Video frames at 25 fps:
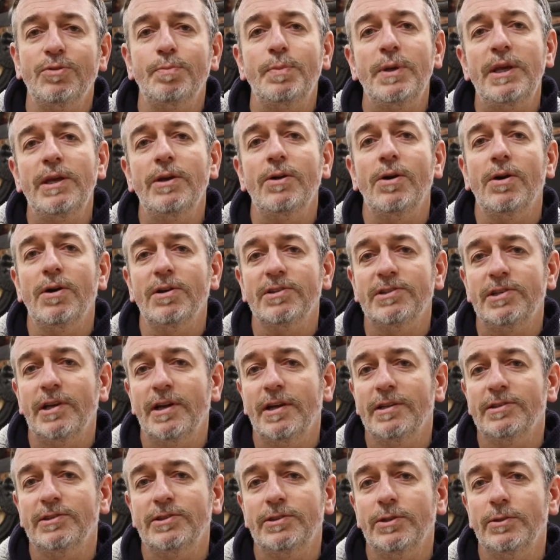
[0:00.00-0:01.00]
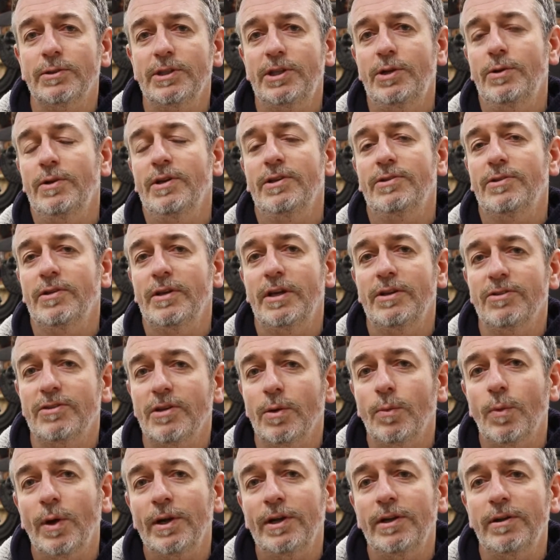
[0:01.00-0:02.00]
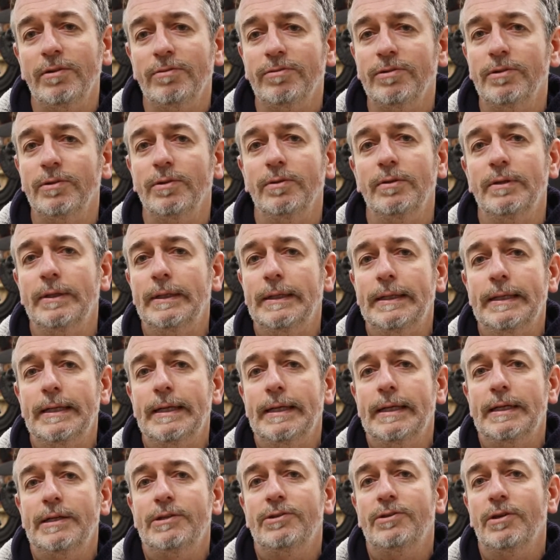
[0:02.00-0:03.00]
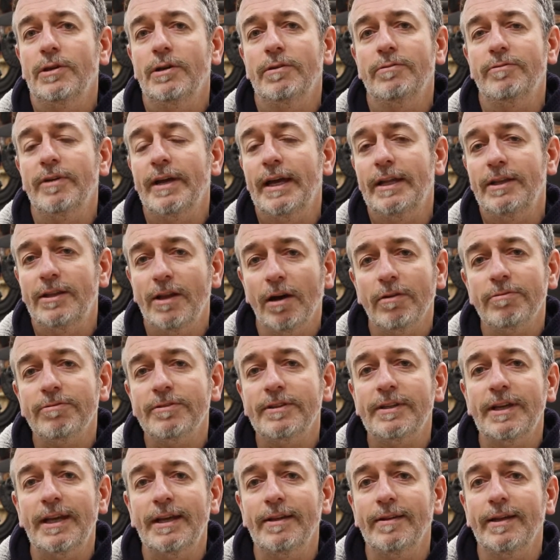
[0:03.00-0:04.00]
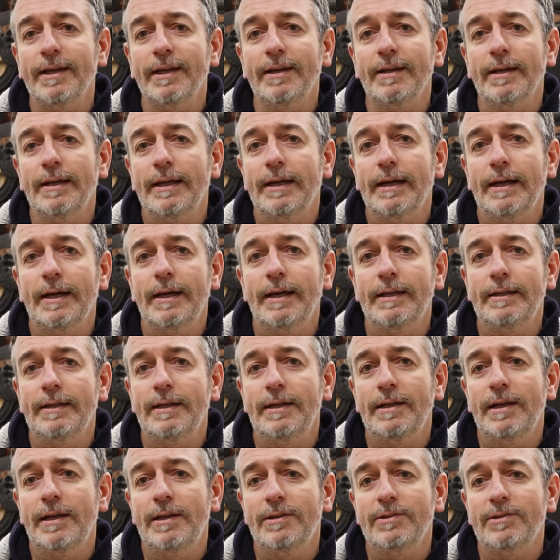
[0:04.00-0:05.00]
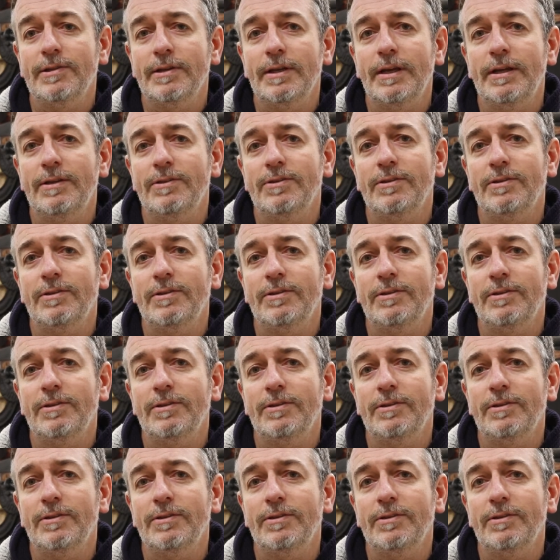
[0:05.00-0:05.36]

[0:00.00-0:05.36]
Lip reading: Peacocks has. So, you know, it's a wonderful sort of dovetailing, and it's